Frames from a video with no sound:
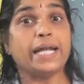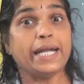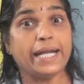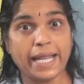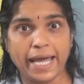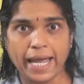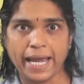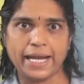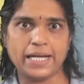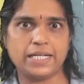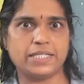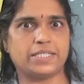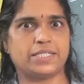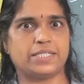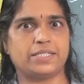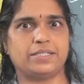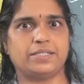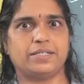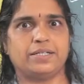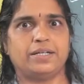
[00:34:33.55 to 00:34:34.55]

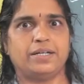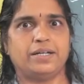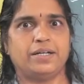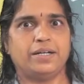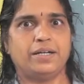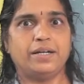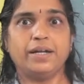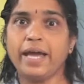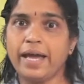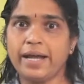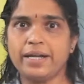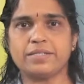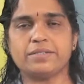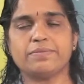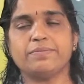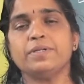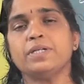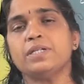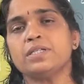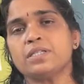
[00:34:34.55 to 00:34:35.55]
Dance
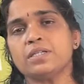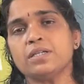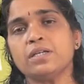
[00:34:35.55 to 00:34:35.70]
means